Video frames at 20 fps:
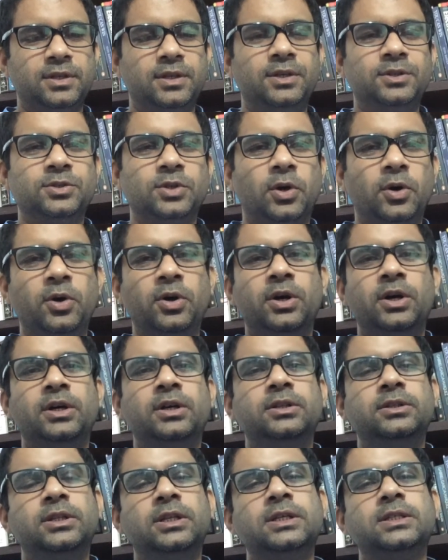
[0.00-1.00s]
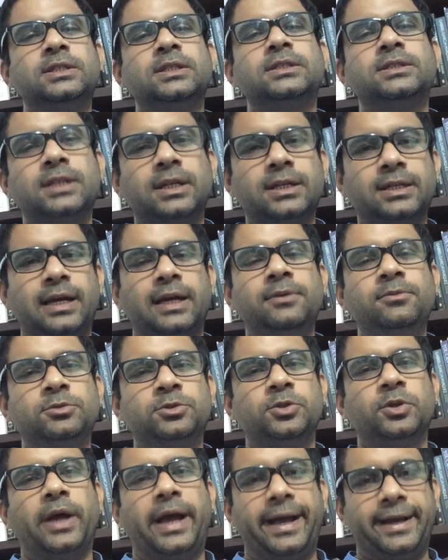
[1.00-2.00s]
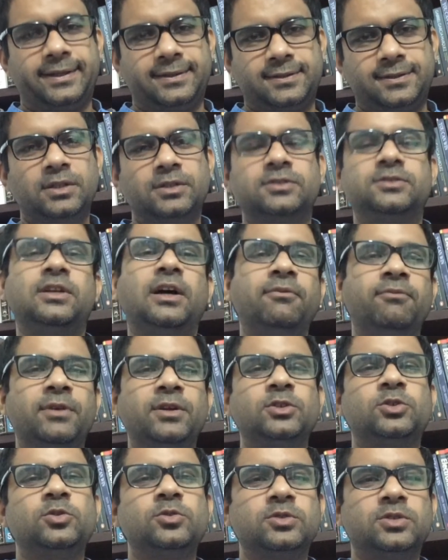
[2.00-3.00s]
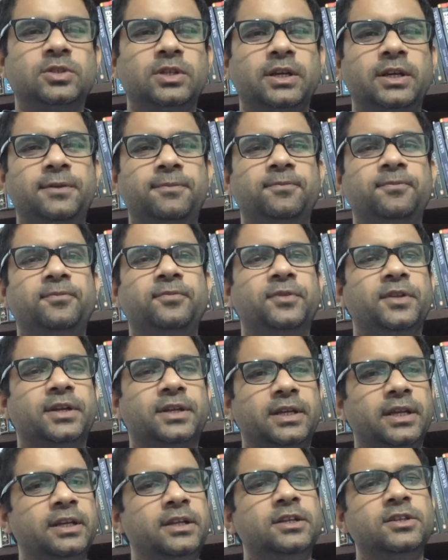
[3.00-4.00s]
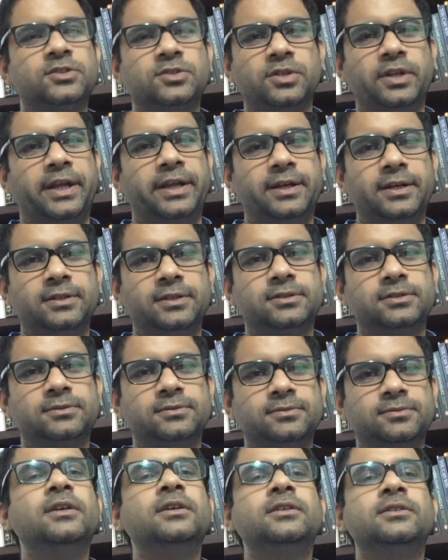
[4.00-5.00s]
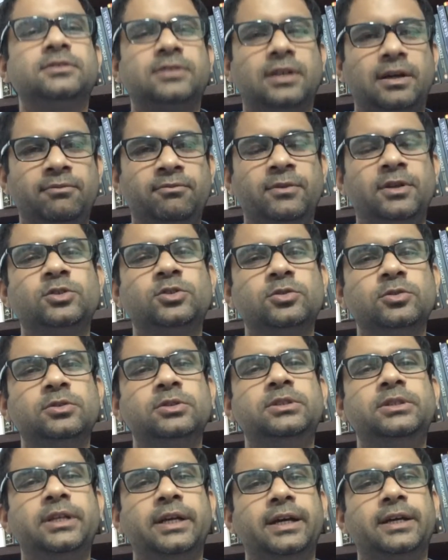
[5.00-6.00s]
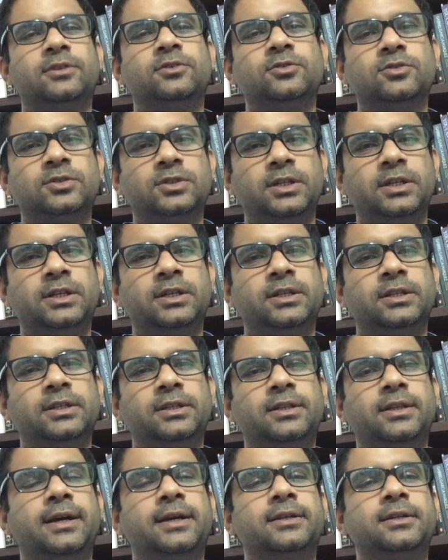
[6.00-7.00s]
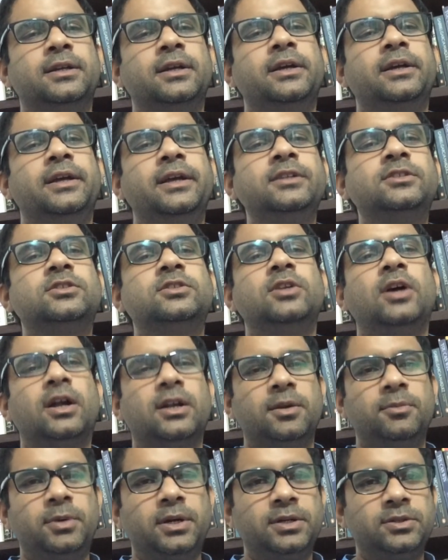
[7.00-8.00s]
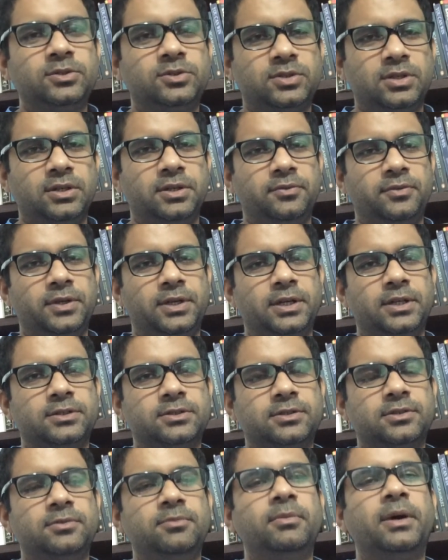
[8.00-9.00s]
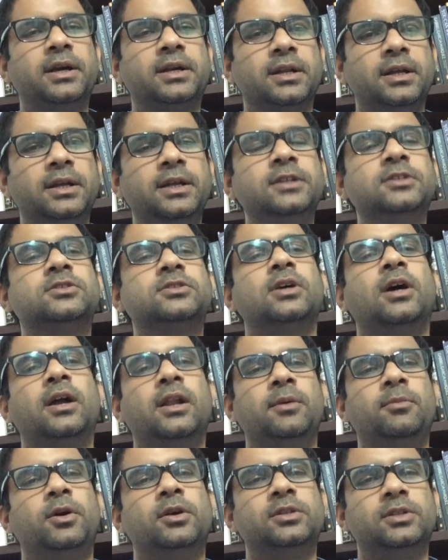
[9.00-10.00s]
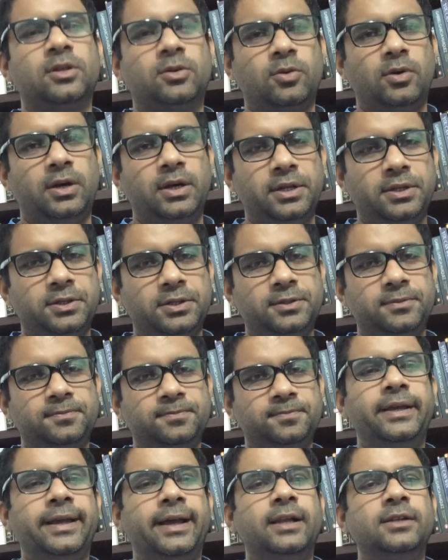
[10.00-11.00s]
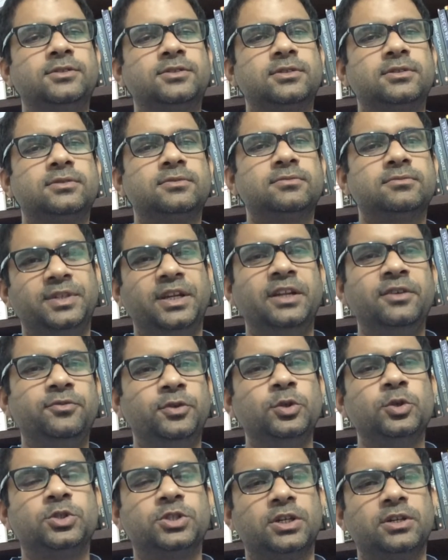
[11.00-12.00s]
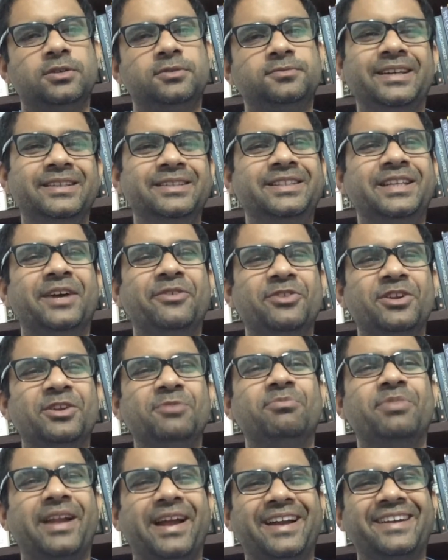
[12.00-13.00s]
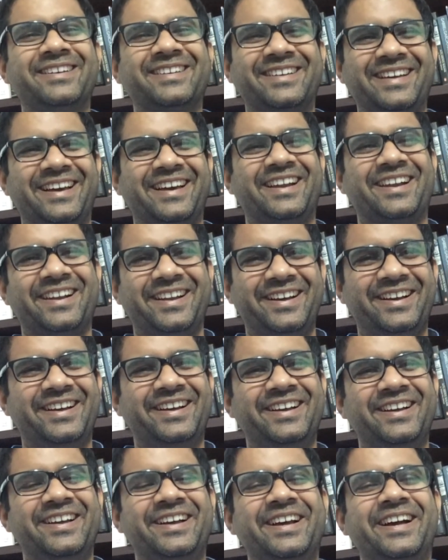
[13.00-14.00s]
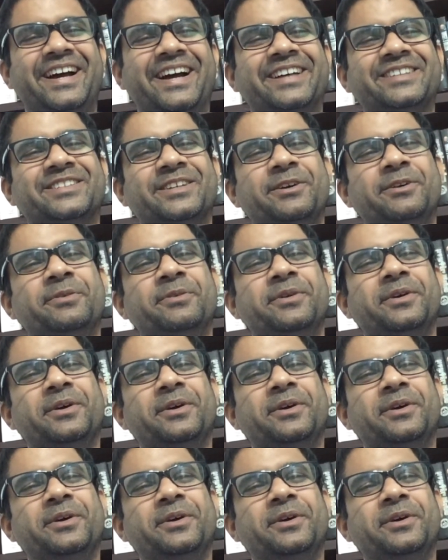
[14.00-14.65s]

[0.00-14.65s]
So this is the time to act. Someone should say the king is naked. Someone should dare to say that it's not about certificates, but it's all about the quality. Else, in future, India will brand Kerala as a